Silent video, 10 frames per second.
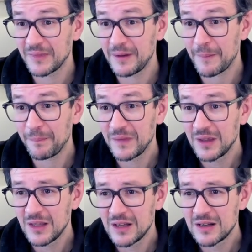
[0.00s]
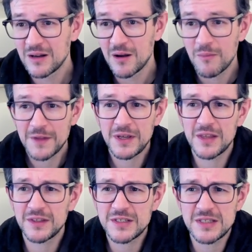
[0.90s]
Yeah. But
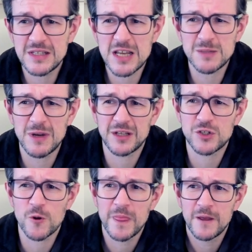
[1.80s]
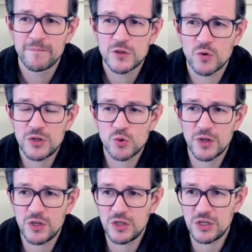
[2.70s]
again, it doesn't matter.
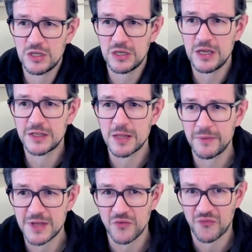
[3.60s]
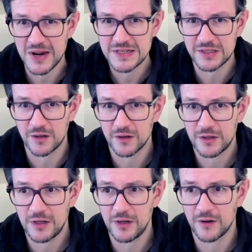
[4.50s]
So it can be done faster
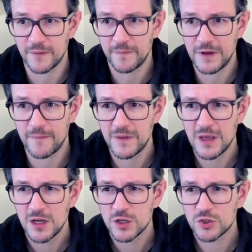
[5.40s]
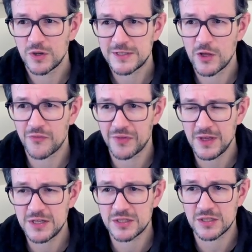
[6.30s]
here. Yeah. So instead of
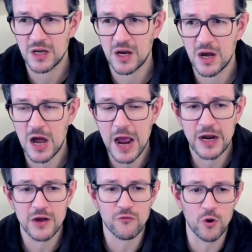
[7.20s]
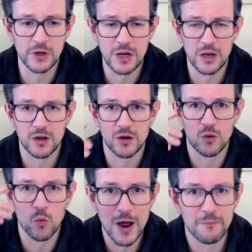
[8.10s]
this, I have only
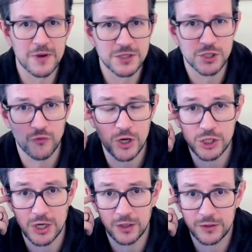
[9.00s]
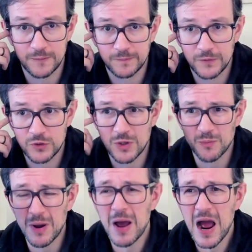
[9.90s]
one position for each character.
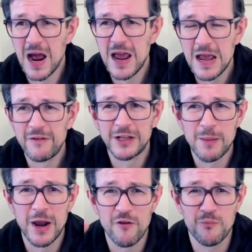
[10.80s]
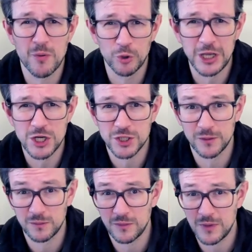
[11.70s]
But every time I have
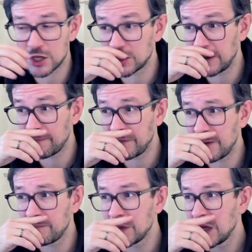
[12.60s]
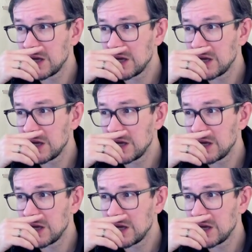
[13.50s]
permutation, actually. Yeah.